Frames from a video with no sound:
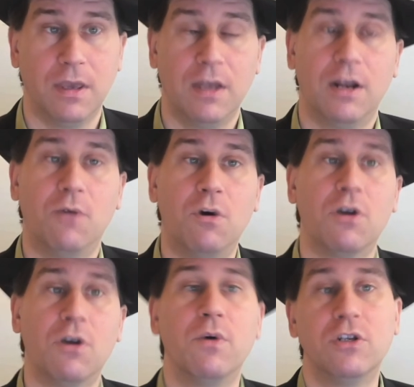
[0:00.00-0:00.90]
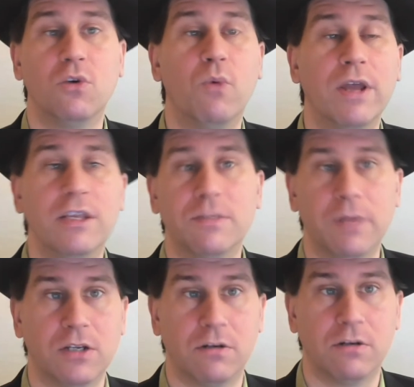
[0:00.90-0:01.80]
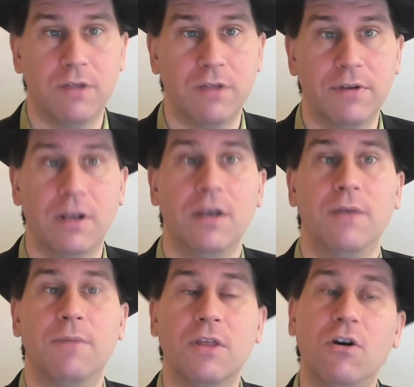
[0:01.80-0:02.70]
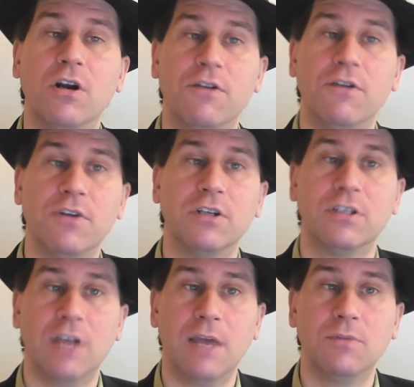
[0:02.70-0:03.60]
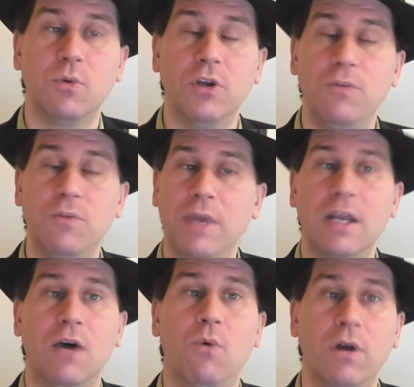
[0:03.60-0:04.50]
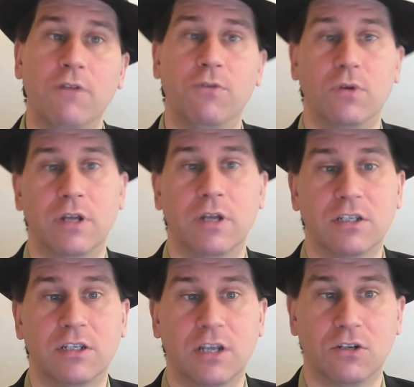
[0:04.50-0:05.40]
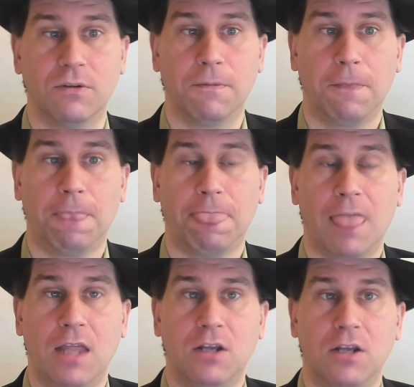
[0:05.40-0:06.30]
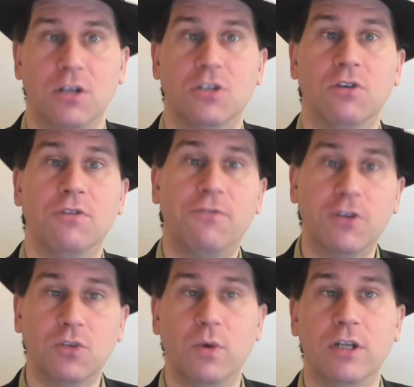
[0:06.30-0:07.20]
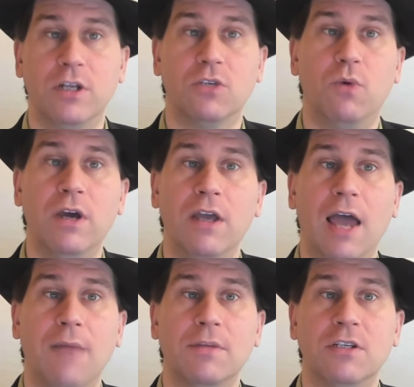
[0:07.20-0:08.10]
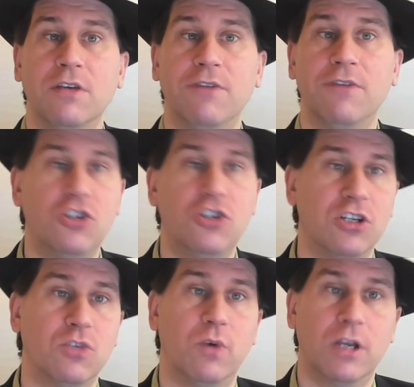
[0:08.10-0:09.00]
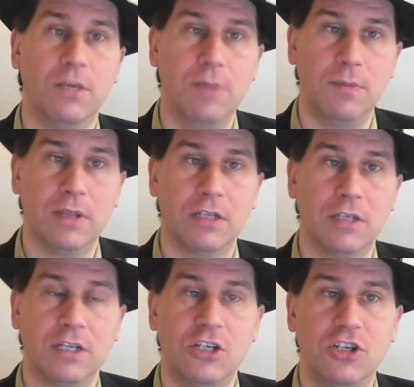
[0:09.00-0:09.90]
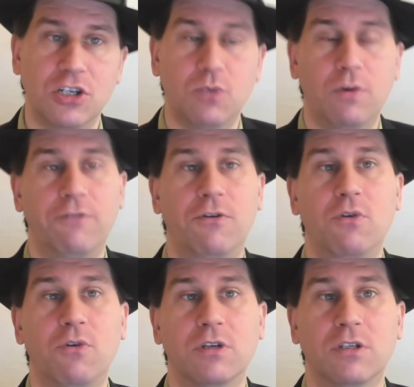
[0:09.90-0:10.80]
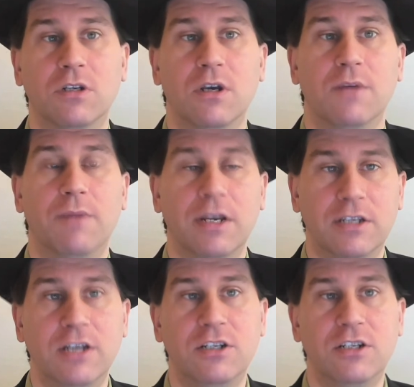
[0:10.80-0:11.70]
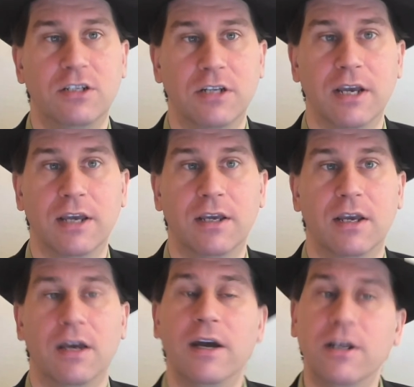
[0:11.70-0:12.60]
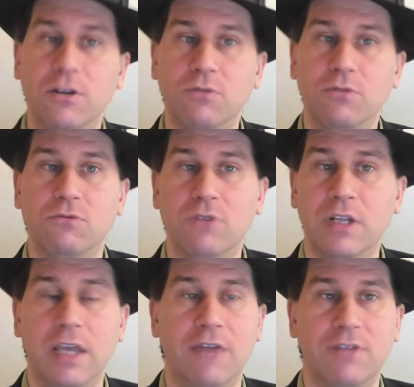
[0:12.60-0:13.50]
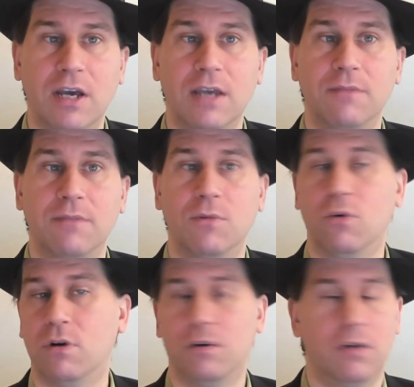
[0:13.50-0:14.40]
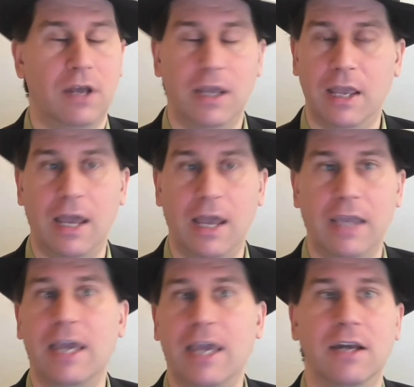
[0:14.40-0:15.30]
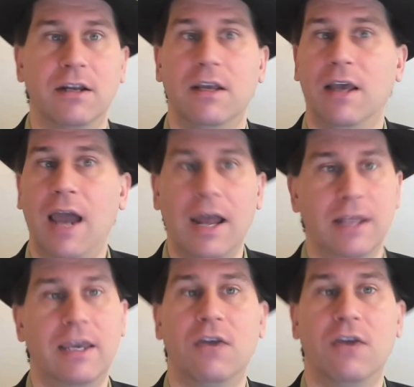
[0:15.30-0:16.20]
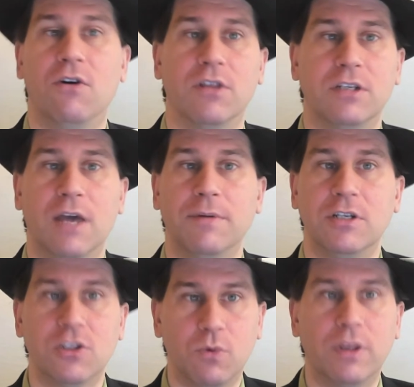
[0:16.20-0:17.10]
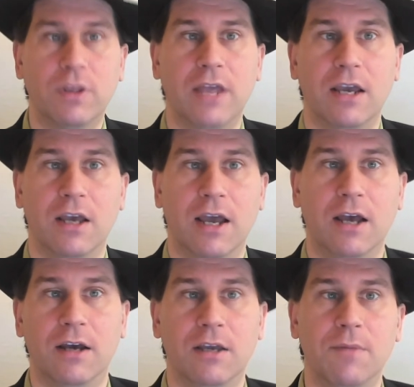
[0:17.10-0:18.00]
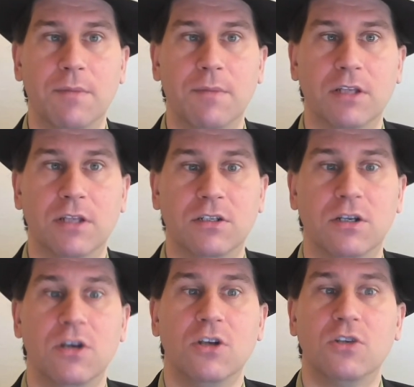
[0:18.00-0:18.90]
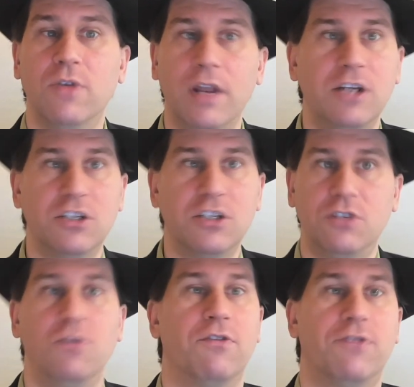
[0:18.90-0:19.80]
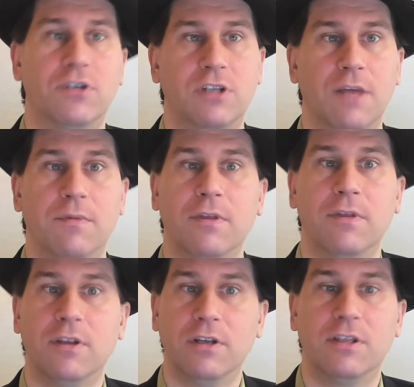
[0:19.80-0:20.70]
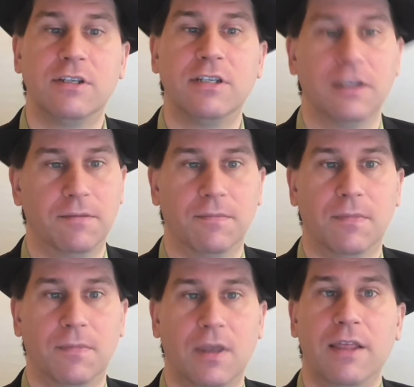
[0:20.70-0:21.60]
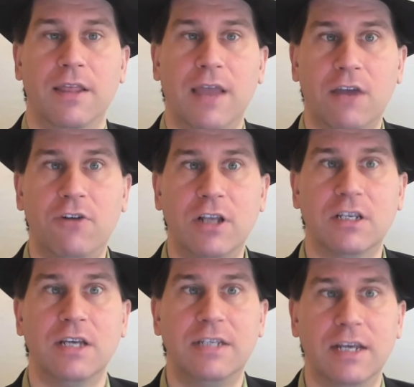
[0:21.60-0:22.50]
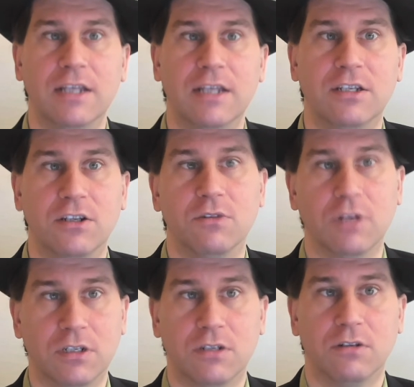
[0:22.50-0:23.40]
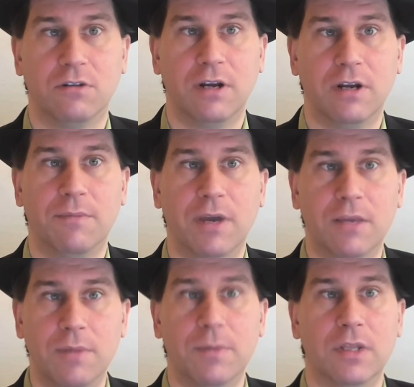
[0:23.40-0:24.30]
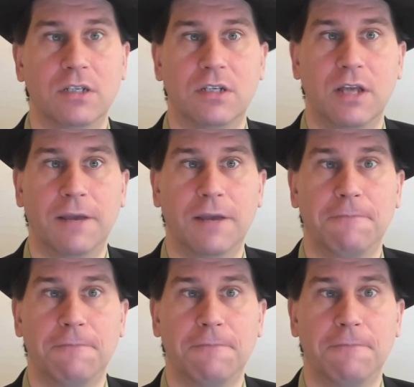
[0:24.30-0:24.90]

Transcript: Now, I won't go into when these plans are relevant, but there are different times when you may not want a full daily schedule. So the first one is, what happens if I just want a commitment list? I just want to focus my attention today. I don't really have time, or I can't allocate all the time. I just want that commitment list. So then I just do the first step, the C. That creates a daily to-do list, right? My commitment list today.